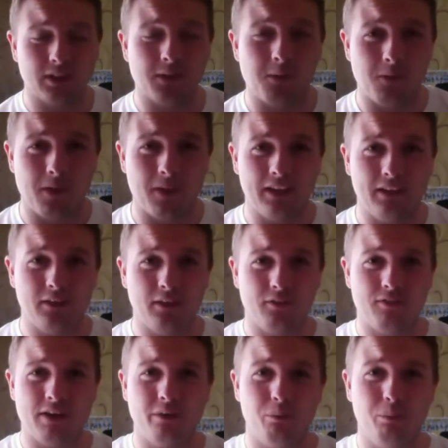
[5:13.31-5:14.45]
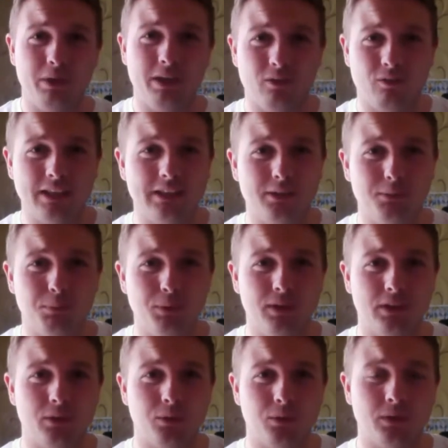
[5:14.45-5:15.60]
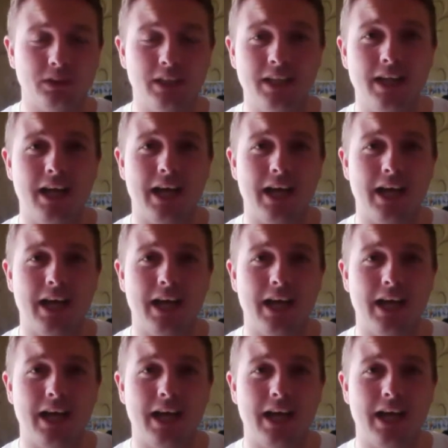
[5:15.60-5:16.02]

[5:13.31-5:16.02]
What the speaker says: I don't think they could have found a weaker race to put this horse in